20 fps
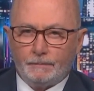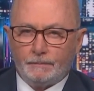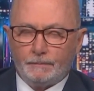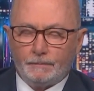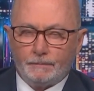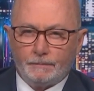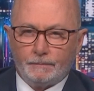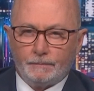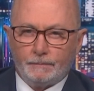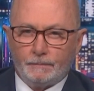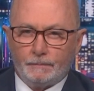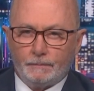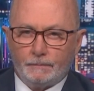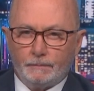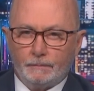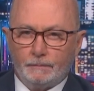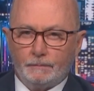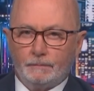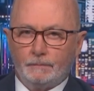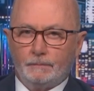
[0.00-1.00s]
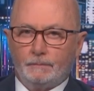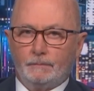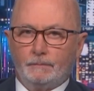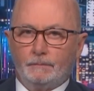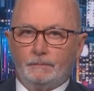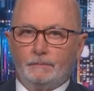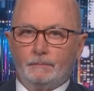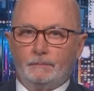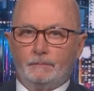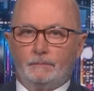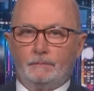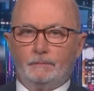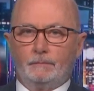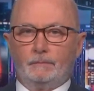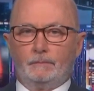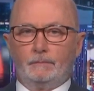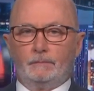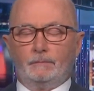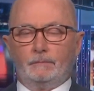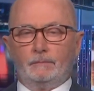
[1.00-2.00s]

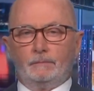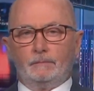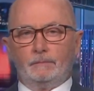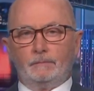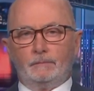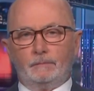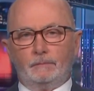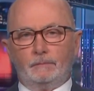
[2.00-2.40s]
(not speaking)